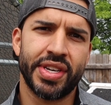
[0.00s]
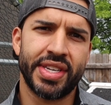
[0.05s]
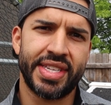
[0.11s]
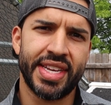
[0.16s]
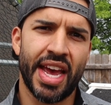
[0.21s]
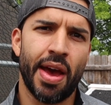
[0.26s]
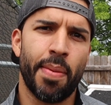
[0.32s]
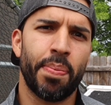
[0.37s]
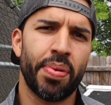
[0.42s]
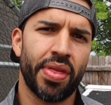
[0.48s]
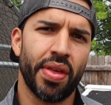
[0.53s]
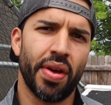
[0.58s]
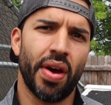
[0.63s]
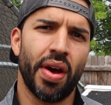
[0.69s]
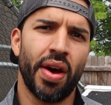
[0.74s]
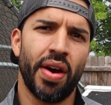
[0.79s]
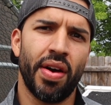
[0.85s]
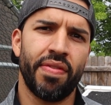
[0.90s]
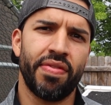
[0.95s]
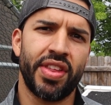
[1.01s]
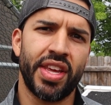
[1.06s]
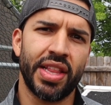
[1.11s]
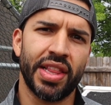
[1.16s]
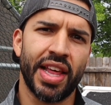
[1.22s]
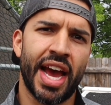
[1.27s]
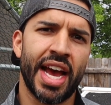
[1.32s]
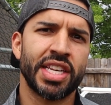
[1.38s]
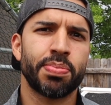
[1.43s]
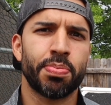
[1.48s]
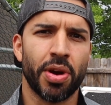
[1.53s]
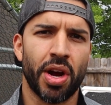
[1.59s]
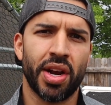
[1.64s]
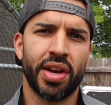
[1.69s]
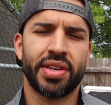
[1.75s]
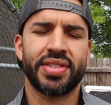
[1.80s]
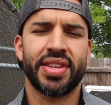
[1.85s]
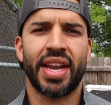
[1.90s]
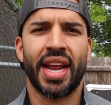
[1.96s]
depth of the last
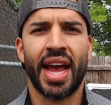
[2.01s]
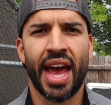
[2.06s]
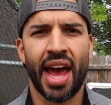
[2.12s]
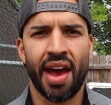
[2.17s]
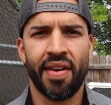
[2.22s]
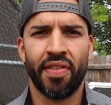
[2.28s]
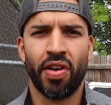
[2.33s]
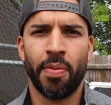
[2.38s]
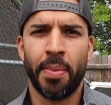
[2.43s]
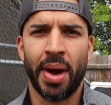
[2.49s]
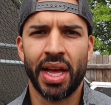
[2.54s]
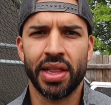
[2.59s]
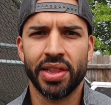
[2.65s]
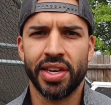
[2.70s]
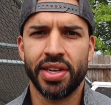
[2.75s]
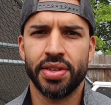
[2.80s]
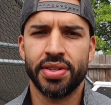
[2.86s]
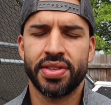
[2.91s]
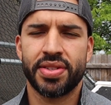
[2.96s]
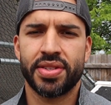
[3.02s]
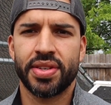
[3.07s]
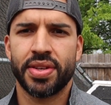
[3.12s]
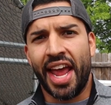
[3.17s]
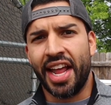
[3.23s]
products that I have on my list.